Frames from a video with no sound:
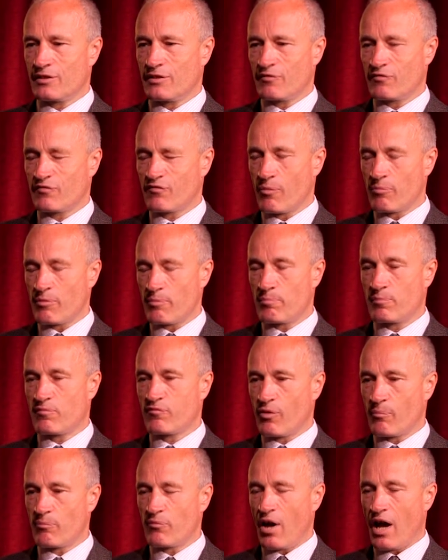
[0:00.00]

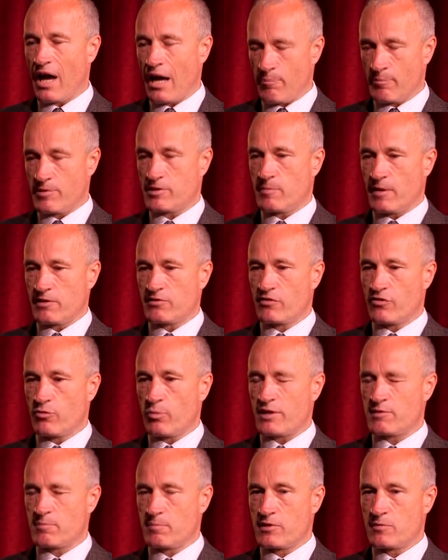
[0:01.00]
from our perspective, the
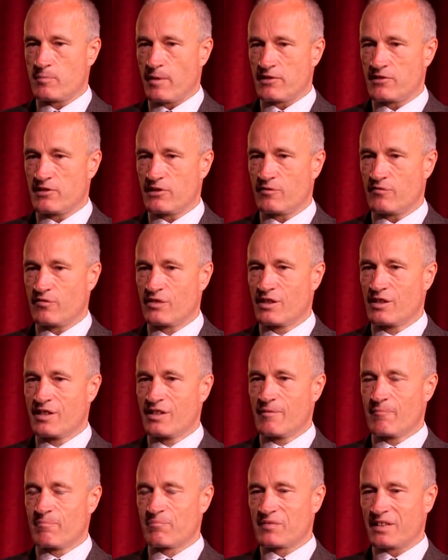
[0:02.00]
West perspective,
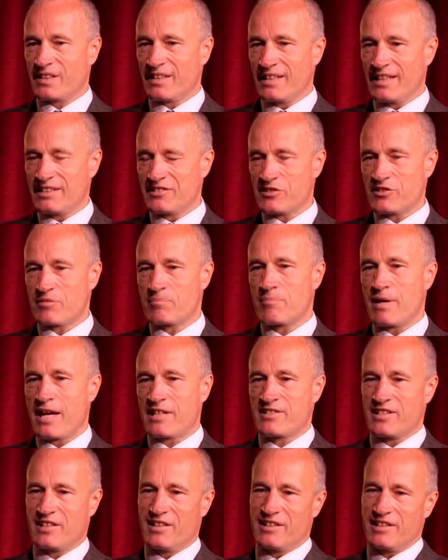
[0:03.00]
it doesn't
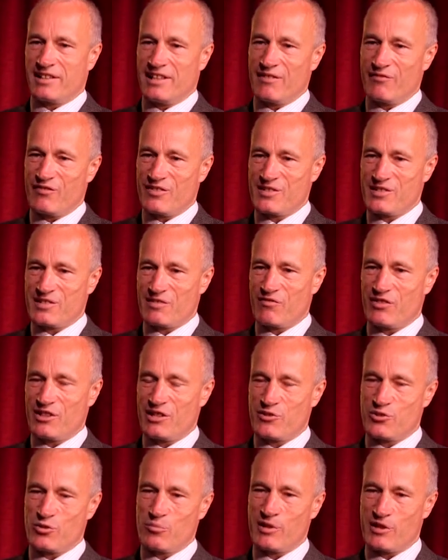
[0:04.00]
matter if it's
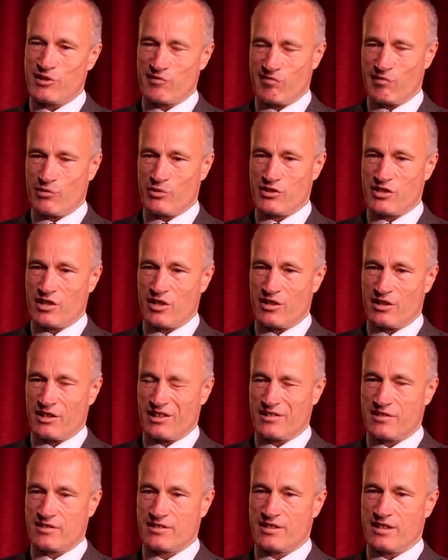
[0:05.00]
civilians or military who are the
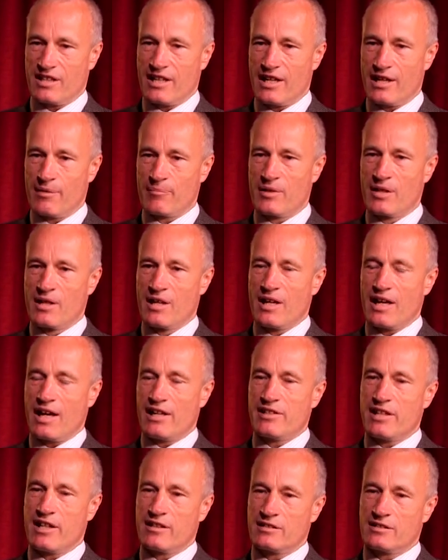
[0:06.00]
targets. And
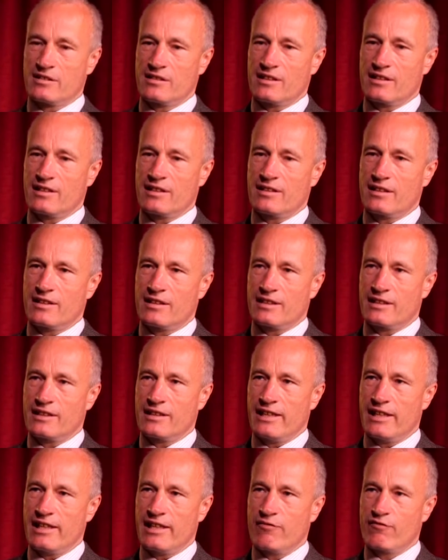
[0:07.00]
yet,
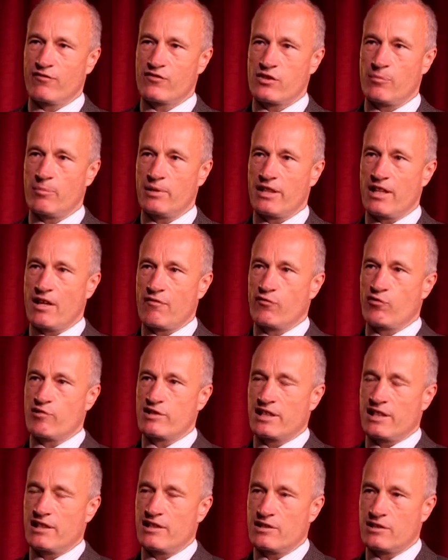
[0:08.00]
if somebody therefore is
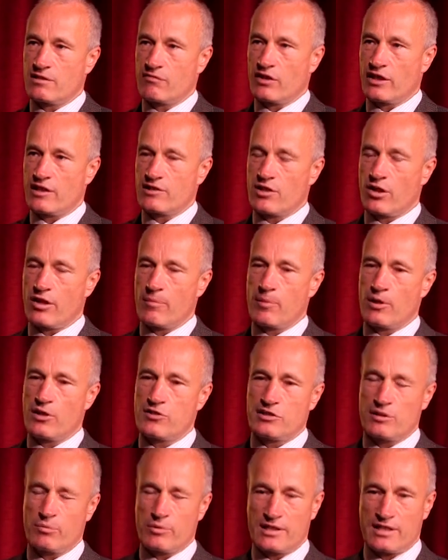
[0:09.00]
killing civilians, I
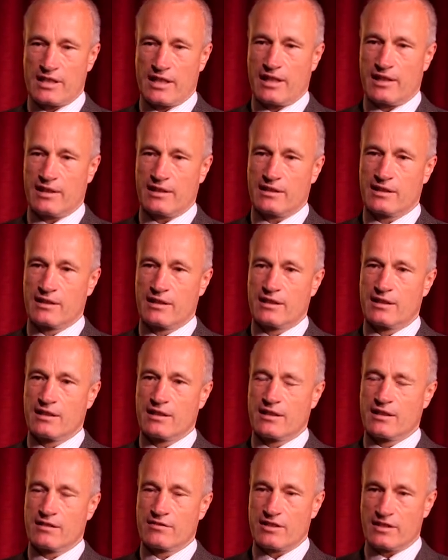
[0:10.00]
personally would say
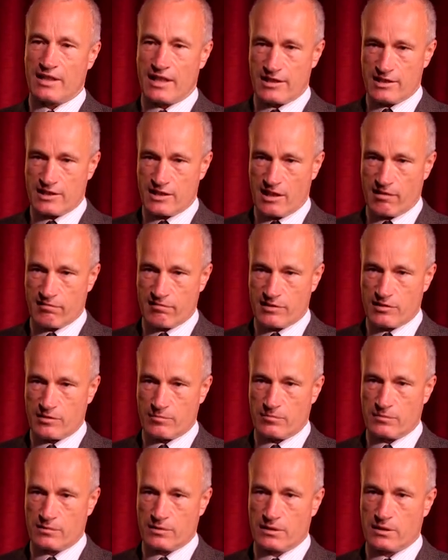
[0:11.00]
that that is
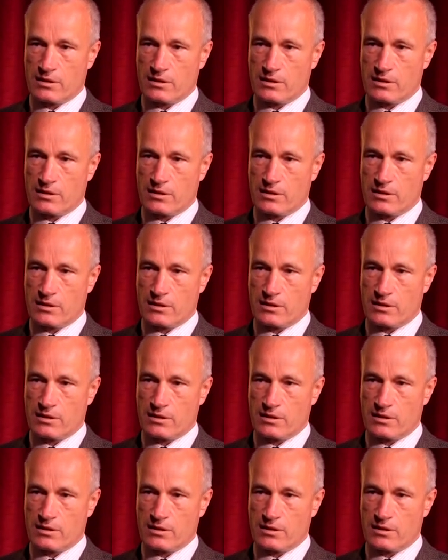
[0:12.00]
terrorism.